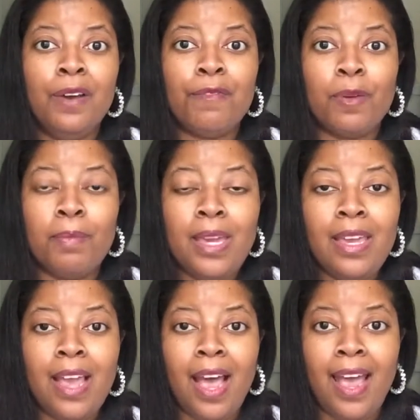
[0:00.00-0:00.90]
for
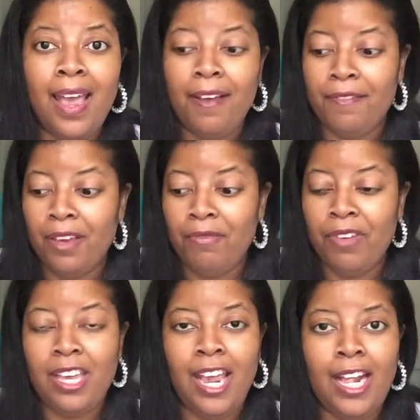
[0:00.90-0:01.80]
me. I have a
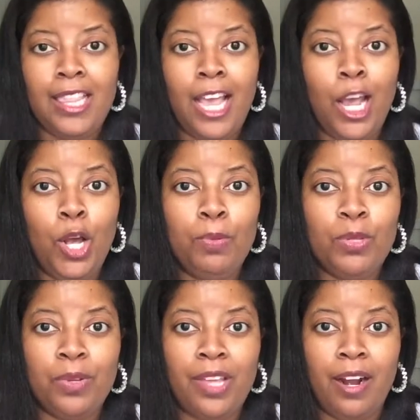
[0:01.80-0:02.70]
VA that
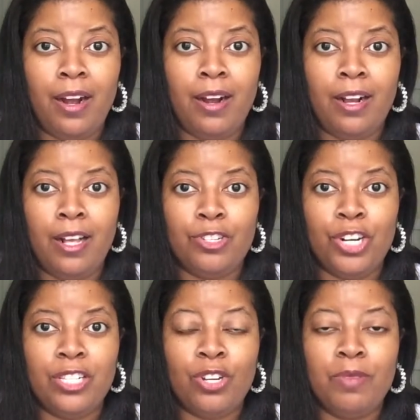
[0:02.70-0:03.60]
helps with our
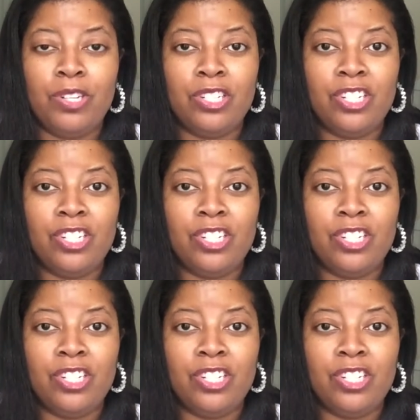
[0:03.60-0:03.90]
transcriptions.